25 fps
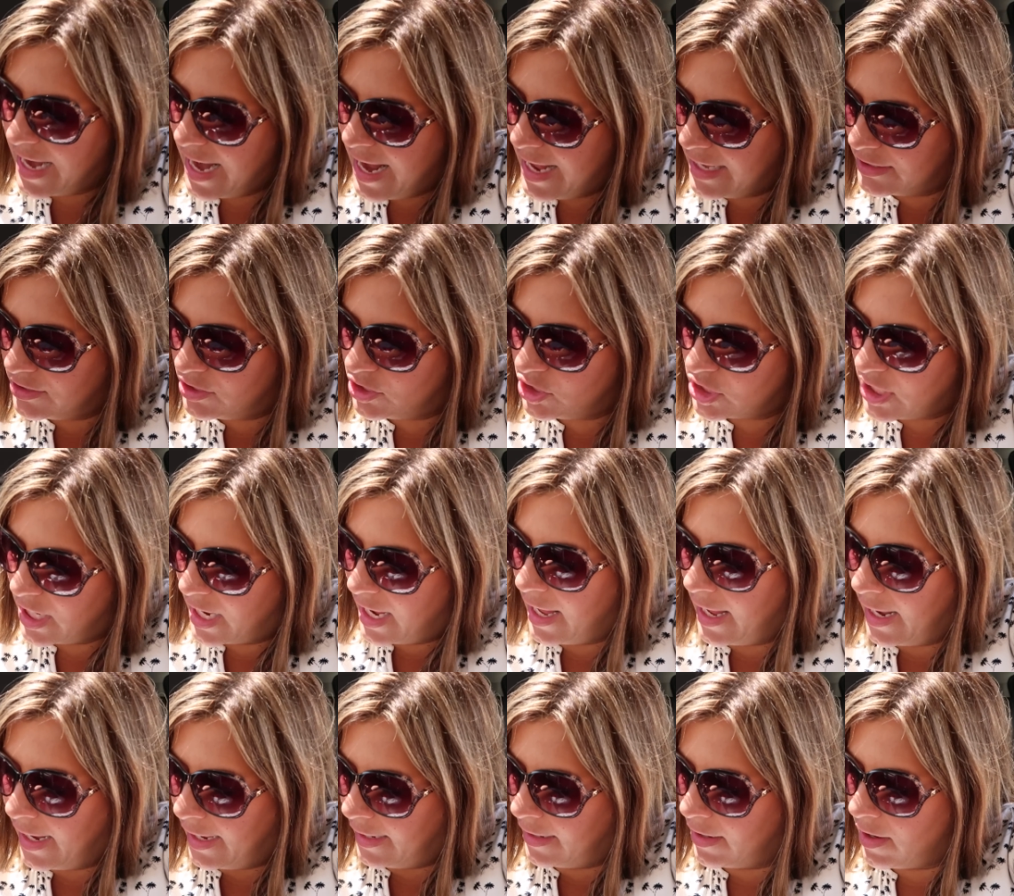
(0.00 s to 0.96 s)
add
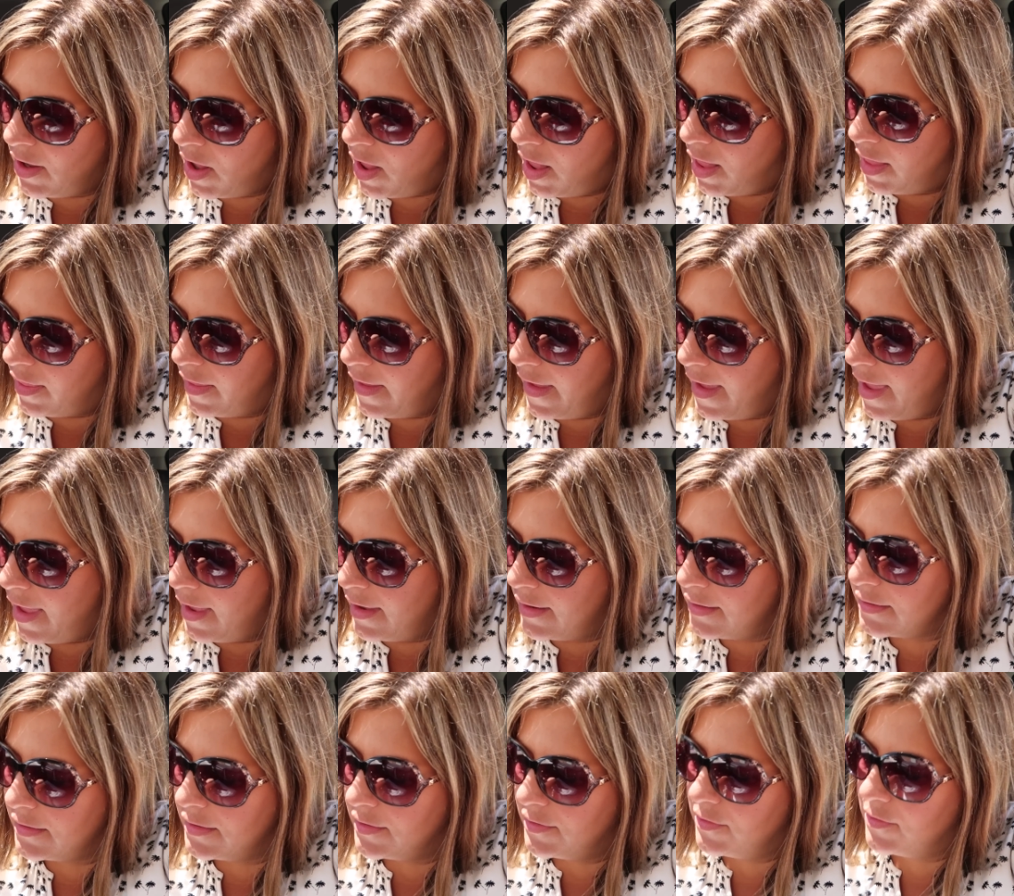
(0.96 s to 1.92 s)
shine, all
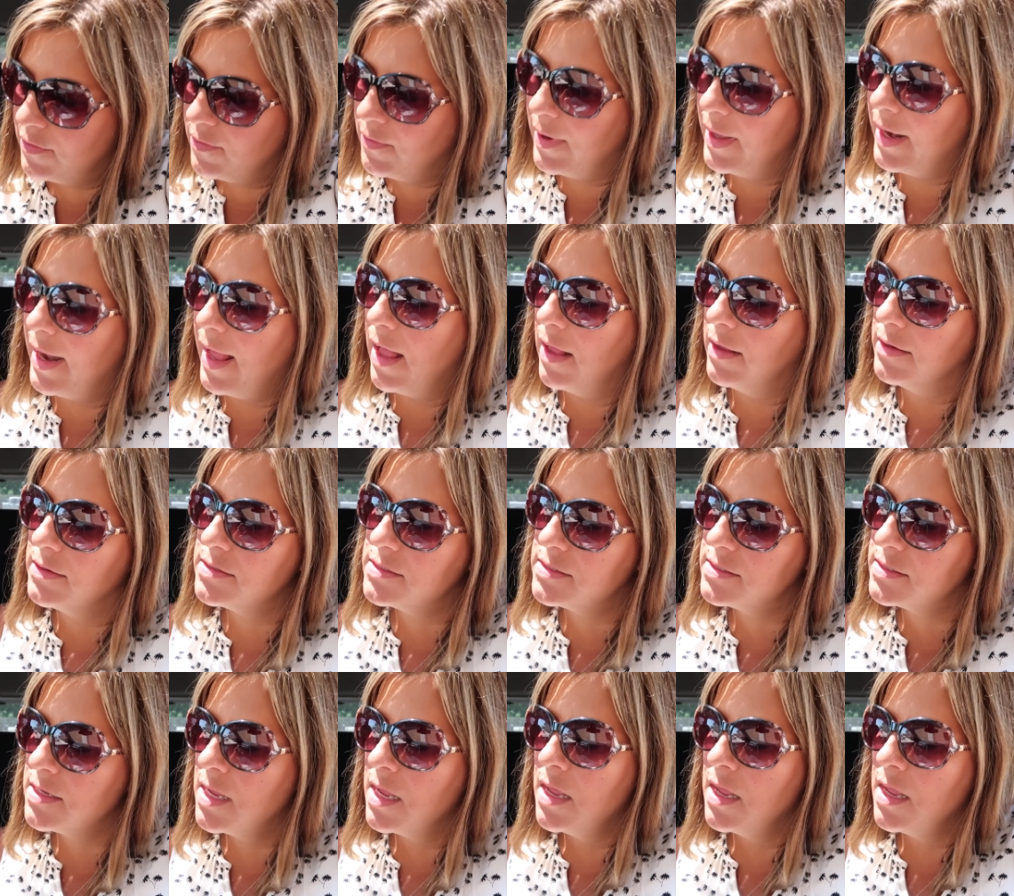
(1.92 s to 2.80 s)
that. What else?